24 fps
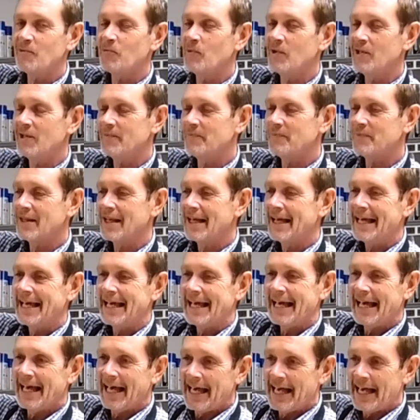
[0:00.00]
Well,
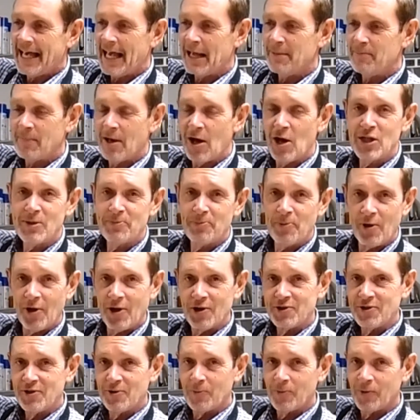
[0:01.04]
in most
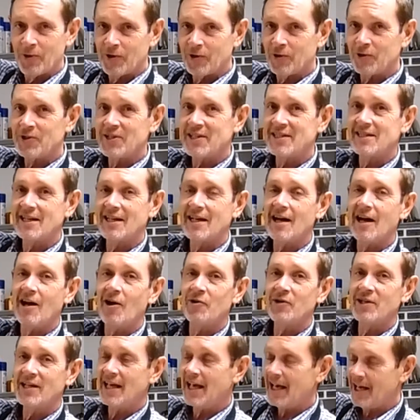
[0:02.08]
parts of the world, it's
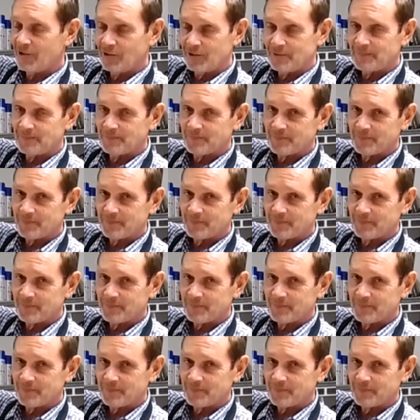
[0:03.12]
called a kettle.